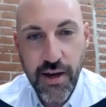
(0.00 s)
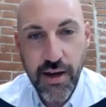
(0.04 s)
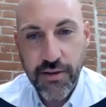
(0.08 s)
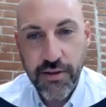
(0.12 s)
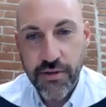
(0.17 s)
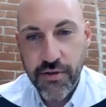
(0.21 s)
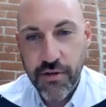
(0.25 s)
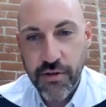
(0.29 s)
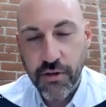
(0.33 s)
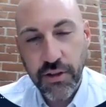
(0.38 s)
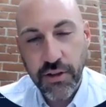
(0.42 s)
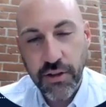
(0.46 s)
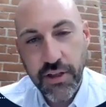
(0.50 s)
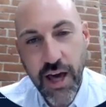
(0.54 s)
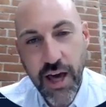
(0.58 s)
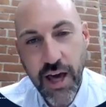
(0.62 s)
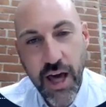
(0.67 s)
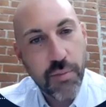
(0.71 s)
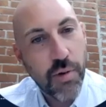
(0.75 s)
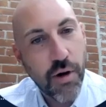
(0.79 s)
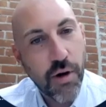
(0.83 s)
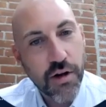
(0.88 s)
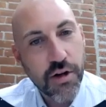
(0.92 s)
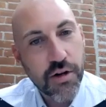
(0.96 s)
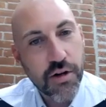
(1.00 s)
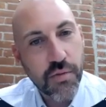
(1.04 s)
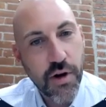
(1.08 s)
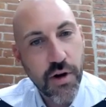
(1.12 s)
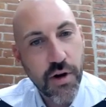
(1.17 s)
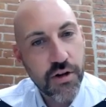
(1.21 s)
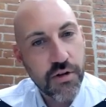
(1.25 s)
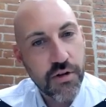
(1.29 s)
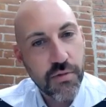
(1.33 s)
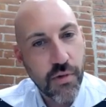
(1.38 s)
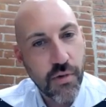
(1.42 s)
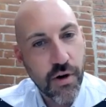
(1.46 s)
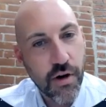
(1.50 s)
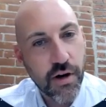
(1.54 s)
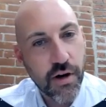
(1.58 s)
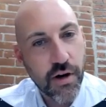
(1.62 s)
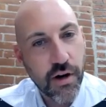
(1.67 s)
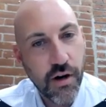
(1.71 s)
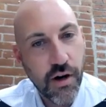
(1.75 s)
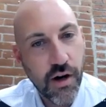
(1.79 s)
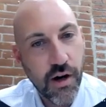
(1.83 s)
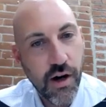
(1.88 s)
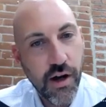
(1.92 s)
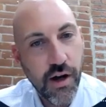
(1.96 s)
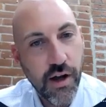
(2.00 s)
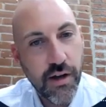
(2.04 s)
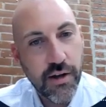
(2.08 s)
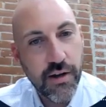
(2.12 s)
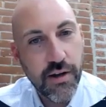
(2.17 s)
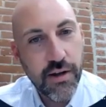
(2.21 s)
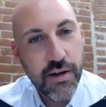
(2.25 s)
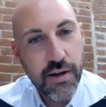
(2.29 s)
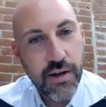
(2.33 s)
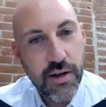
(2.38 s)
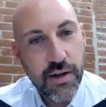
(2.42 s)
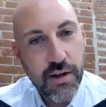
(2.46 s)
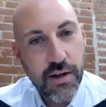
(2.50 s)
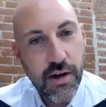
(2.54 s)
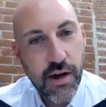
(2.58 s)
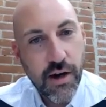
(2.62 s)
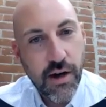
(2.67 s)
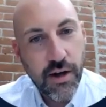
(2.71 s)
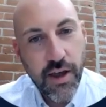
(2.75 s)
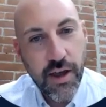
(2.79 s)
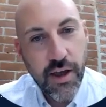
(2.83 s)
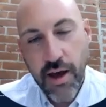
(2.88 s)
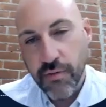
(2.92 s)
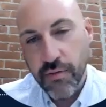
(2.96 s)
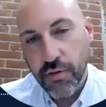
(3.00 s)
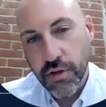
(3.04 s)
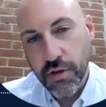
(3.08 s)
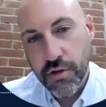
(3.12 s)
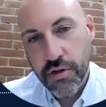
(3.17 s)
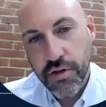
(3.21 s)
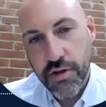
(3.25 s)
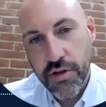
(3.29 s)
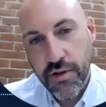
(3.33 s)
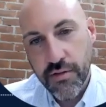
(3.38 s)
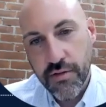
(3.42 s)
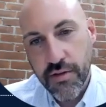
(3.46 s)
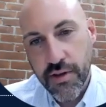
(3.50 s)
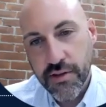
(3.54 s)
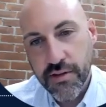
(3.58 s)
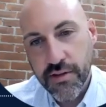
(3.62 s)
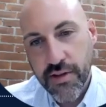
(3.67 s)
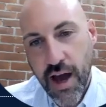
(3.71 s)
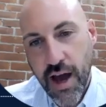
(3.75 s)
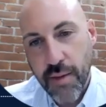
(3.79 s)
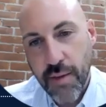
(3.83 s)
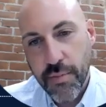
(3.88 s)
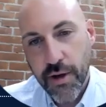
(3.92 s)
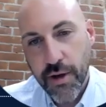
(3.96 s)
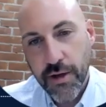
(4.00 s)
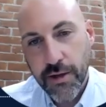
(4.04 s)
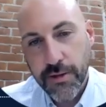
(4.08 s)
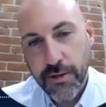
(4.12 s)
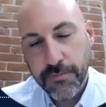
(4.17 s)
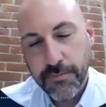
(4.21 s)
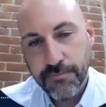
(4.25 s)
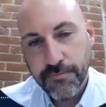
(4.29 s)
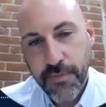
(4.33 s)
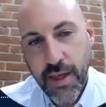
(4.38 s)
It's certainly not a punctuation mark on the evolution of this topic.